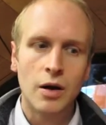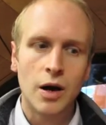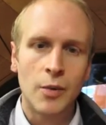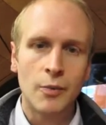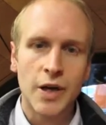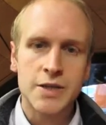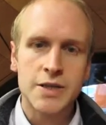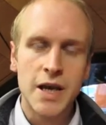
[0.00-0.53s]

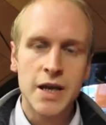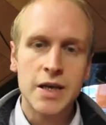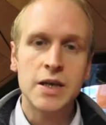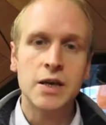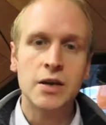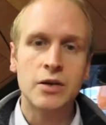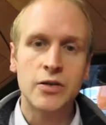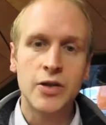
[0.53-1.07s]
And by
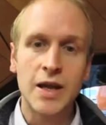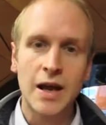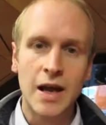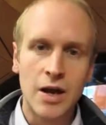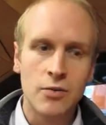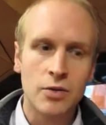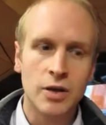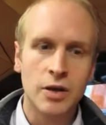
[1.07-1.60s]
taking the
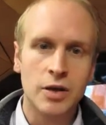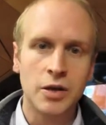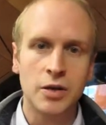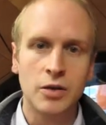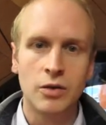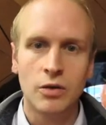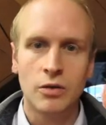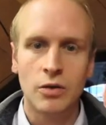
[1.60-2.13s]

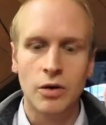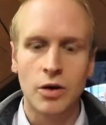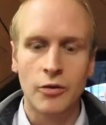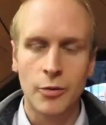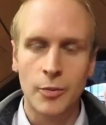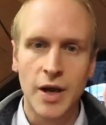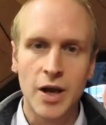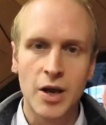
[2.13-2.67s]
outline of
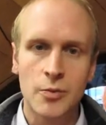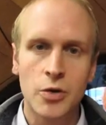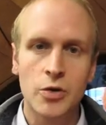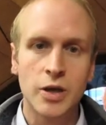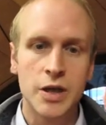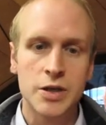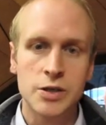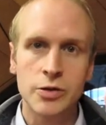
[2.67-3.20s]
a PowerPoint
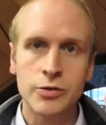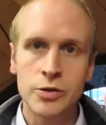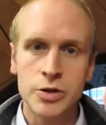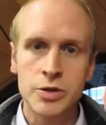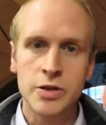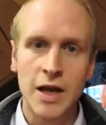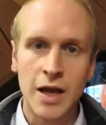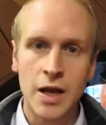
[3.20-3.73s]
lecture, using the